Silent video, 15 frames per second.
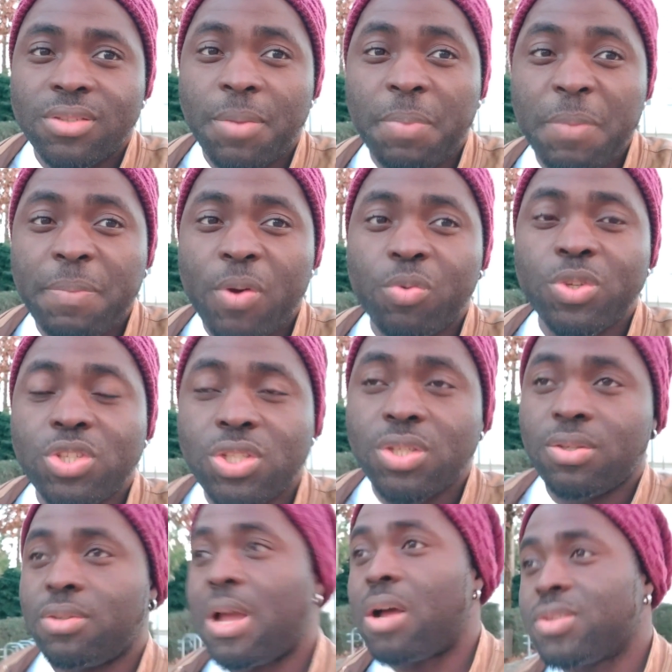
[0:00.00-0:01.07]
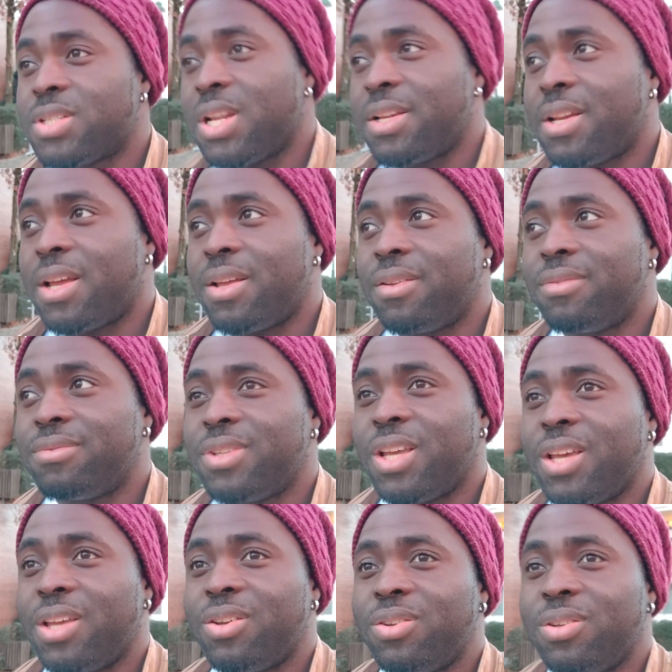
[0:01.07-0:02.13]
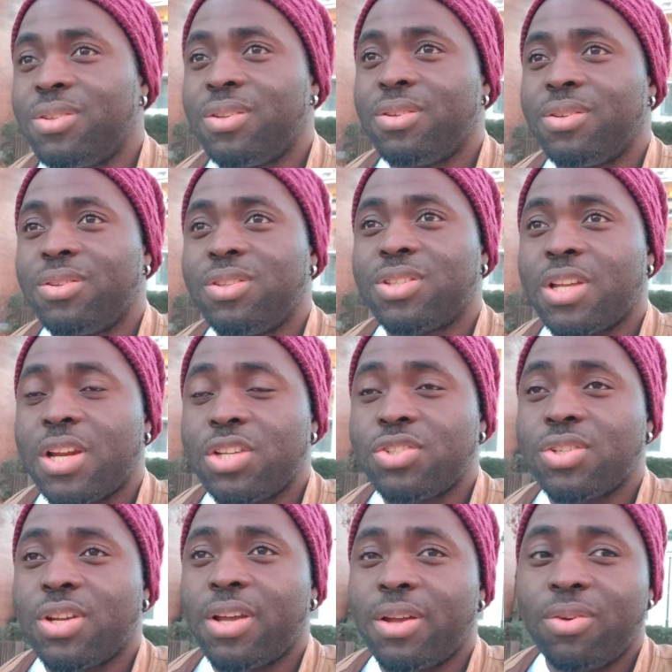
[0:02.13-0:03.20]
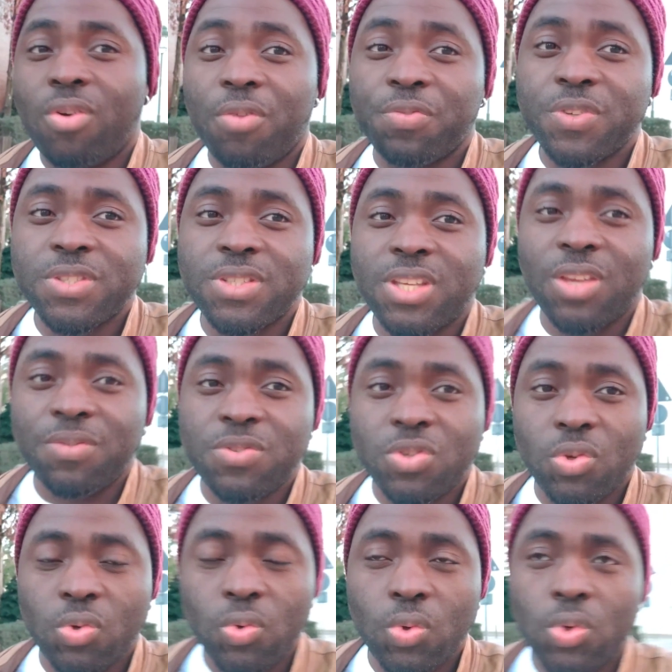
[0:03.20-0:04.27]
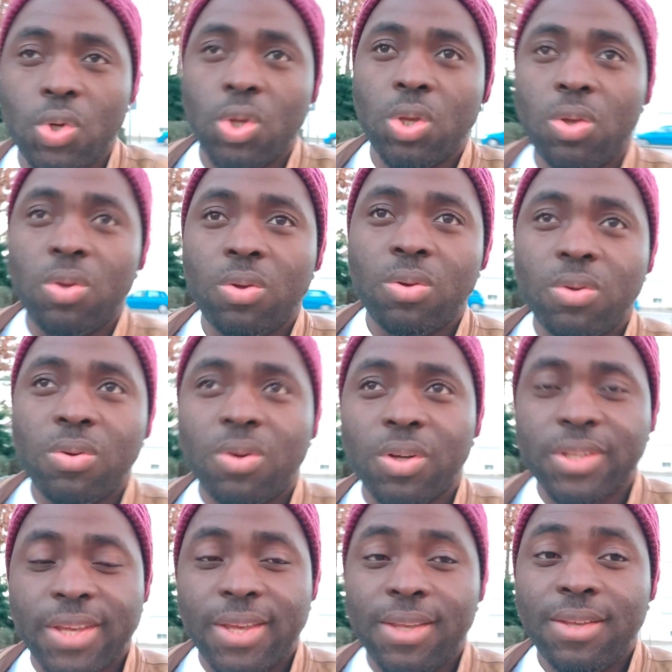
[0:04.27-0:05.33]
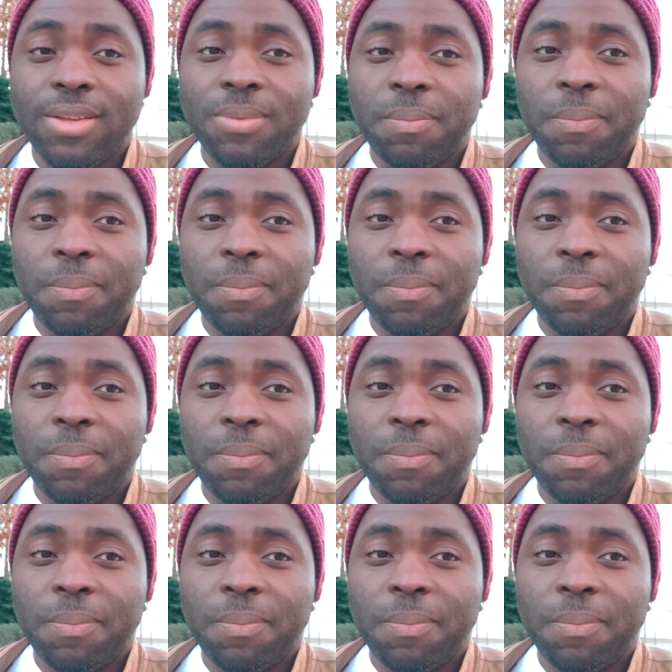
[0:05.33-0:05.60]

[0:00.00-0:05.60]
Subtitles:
the paper which Auslander, the international office, gives to you, okay,